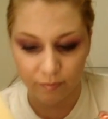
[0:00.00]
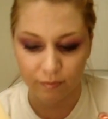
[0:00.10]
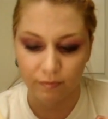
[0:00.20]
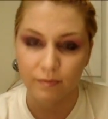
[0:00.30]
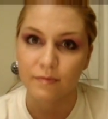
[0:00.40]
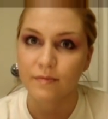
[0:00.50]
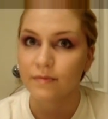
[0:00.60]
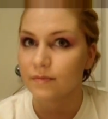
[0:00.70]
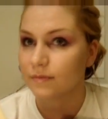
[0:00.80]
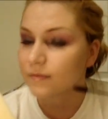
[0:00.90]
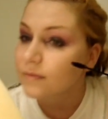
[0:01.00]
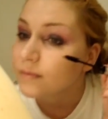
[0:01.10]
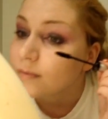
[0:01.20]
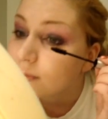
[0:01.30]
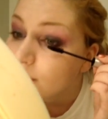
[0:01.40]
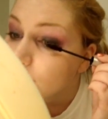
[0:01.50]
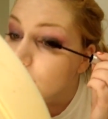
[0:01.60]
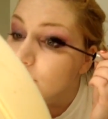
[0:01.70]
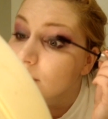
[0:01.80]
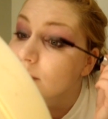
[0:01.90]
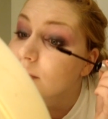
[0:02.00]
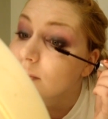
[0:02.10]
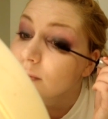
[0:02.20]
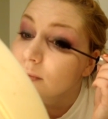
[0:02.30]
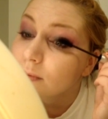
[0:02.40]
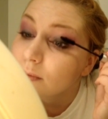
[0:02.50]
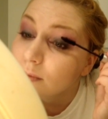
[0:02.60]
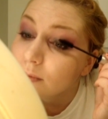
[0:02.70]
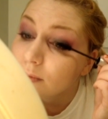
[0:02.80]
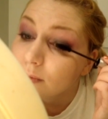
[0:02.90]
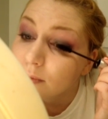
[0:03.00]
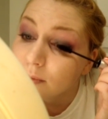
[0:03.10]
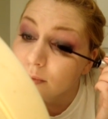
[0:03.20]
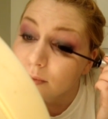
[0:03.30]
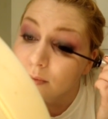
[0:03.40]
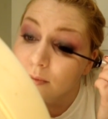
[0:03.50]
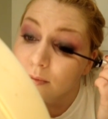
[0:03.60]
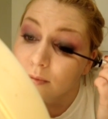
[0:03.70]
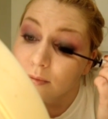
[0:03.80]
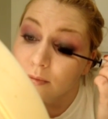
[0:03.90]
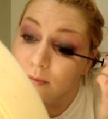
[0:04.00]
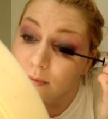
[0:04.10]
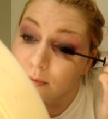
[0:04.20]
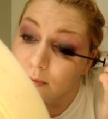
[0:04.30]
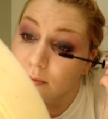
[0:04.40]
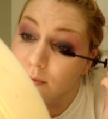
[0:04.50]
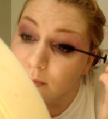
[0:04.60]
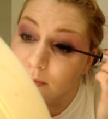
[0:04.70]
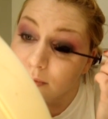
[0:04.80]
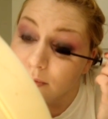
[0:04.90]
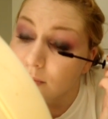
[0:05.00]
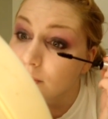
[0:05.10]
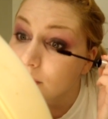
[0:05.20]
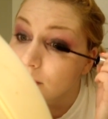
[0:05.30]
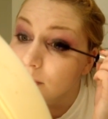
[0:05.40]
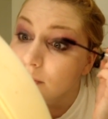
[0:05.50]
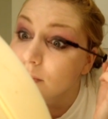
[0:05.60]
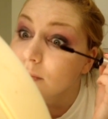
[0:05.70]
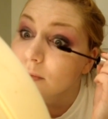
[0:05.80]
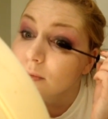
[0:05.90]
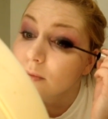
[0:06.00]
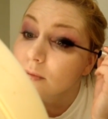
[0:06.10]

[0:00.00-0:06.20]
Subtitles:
No one is speaking in this clip.